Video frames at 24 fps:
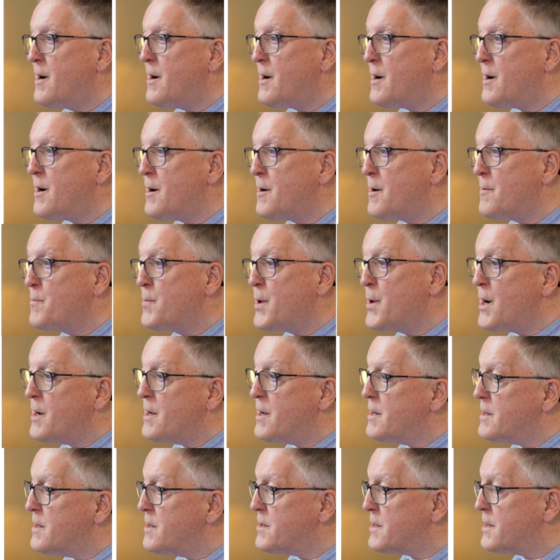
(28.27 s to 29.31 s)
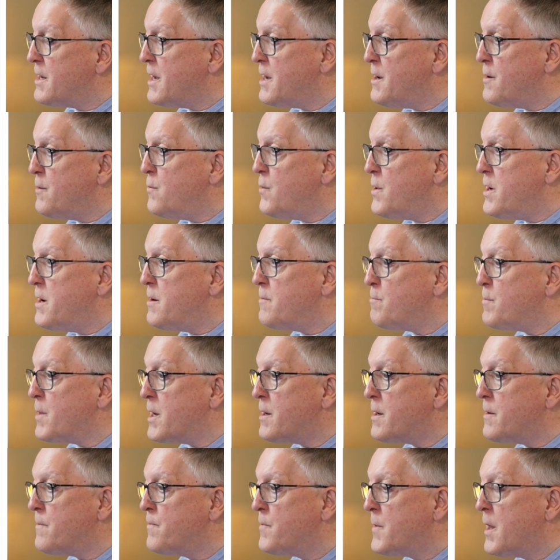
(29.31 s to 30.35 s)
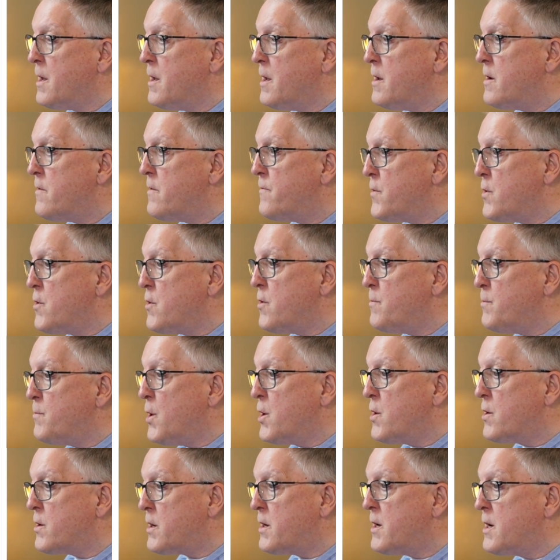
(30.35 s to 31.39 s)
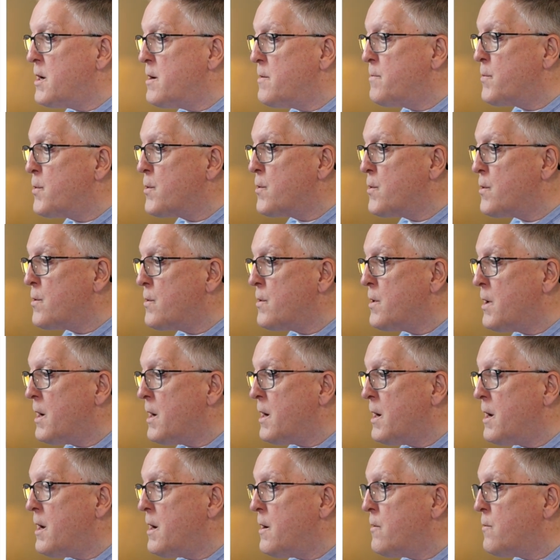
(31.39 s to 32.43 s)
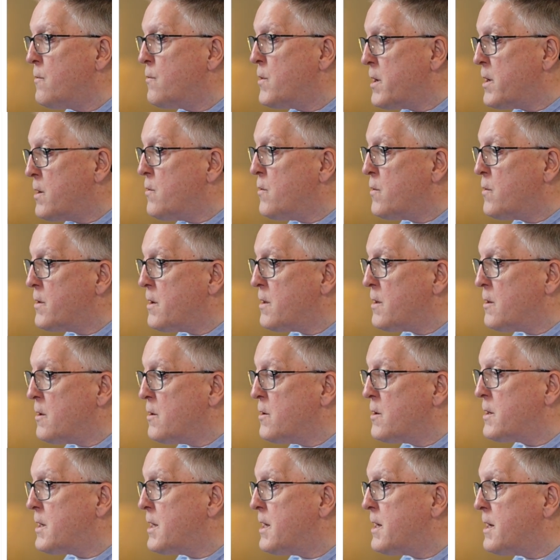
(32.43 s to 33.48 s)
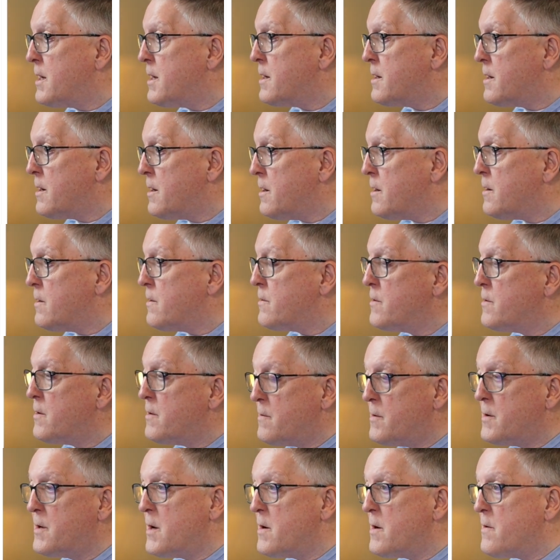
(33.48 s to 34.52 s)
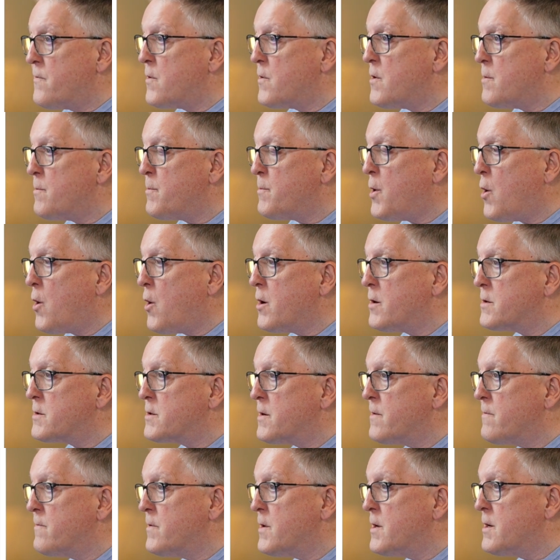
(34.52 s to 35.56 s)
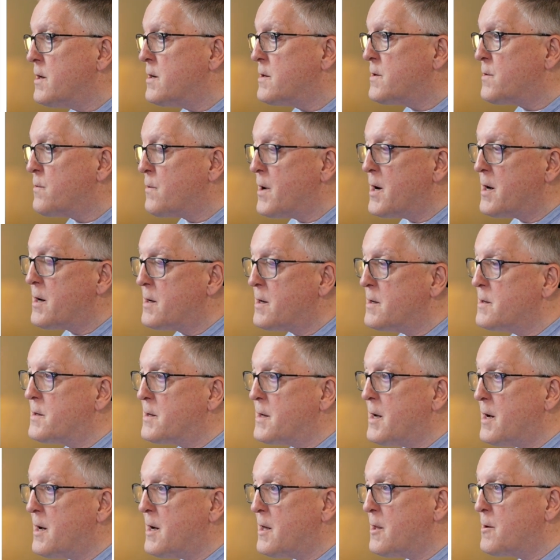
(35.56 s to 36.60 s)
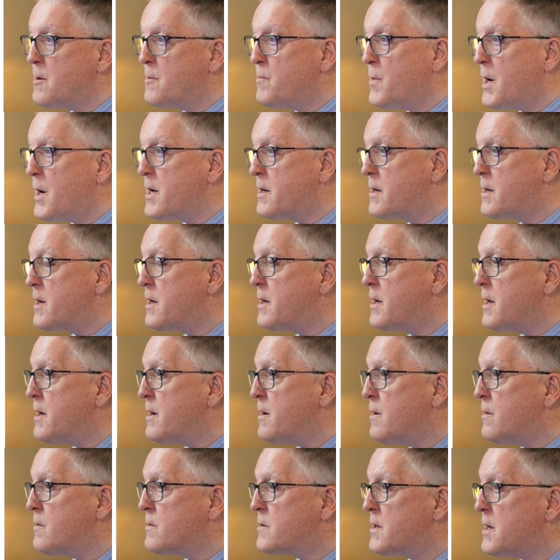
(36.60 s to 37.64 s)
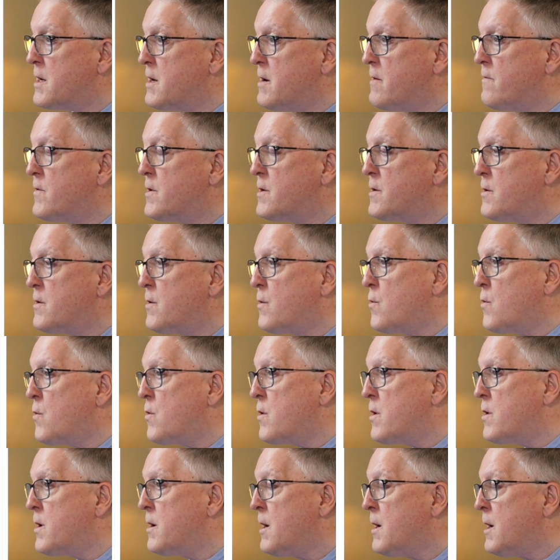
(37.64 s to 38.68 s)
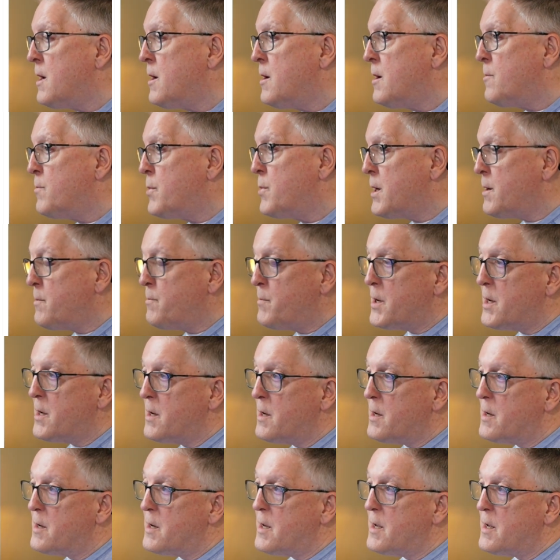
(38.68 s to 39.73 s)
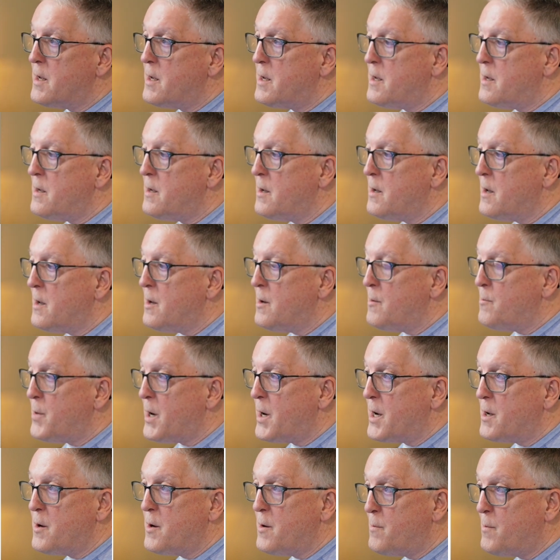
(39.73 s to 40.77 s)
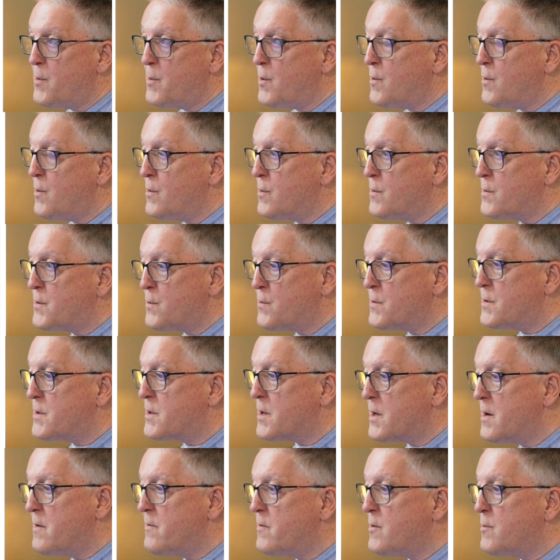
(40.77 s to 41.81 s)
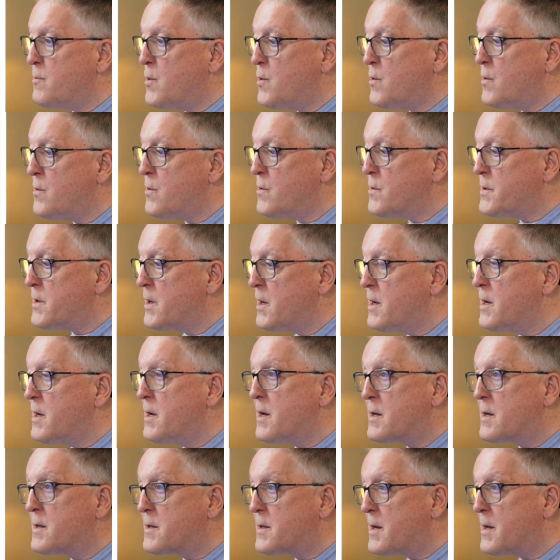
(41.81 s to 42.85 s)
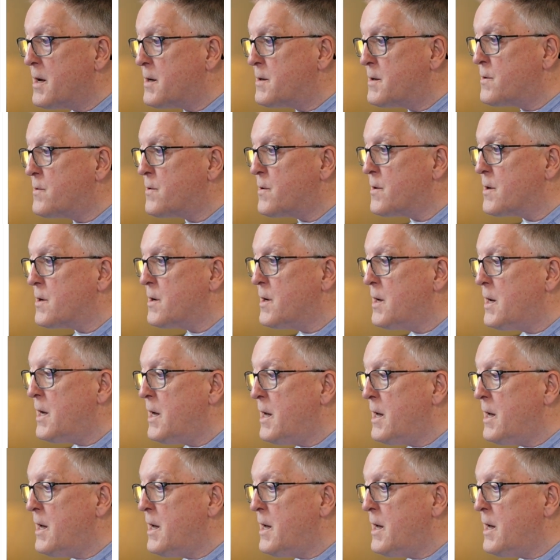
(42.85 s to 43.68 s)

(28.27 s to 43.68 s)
uh, but stay with me if you're a bookkeeper, we're going to look at uh, the different parts of this, reconciling bank accounts, inventory, PP&E, payables, receivables, etc.